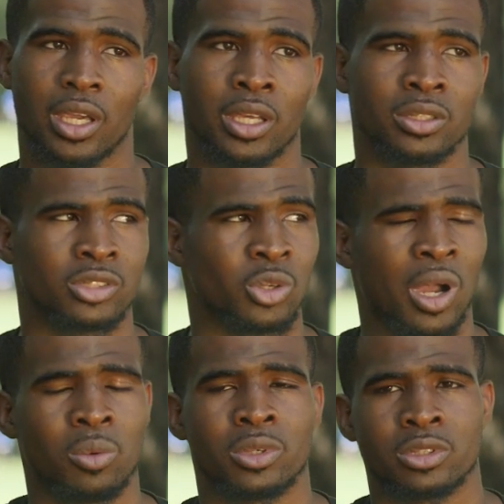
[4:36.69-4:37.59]
And so
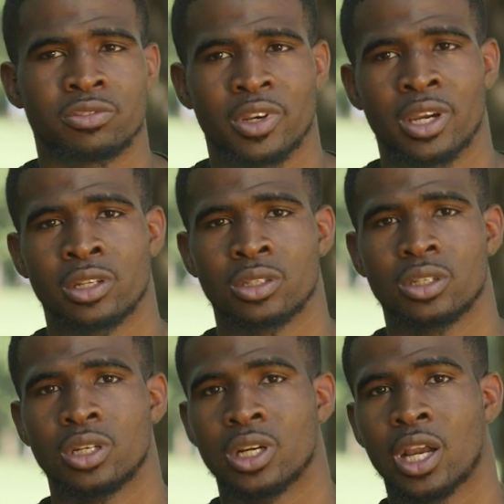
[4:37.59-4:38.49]
I wanted to find
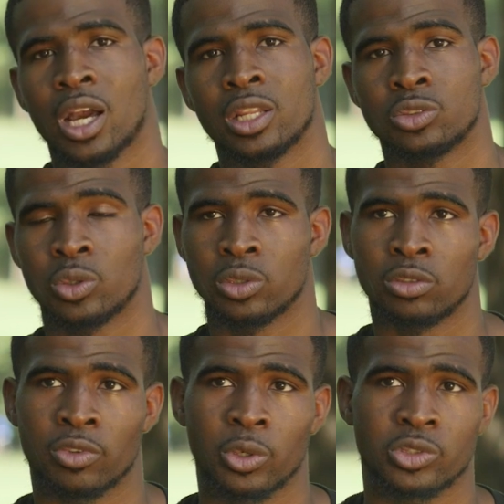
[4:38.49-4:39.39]
a college or
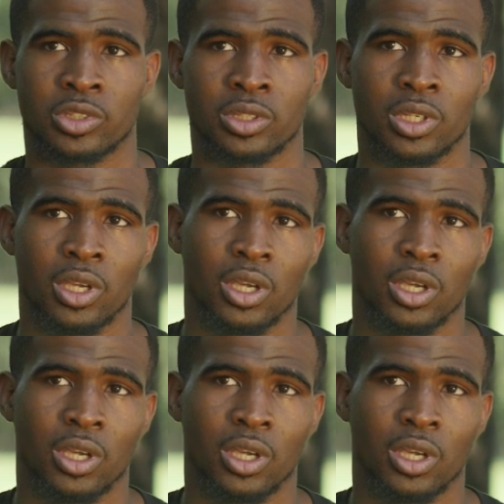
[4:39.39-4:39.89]
university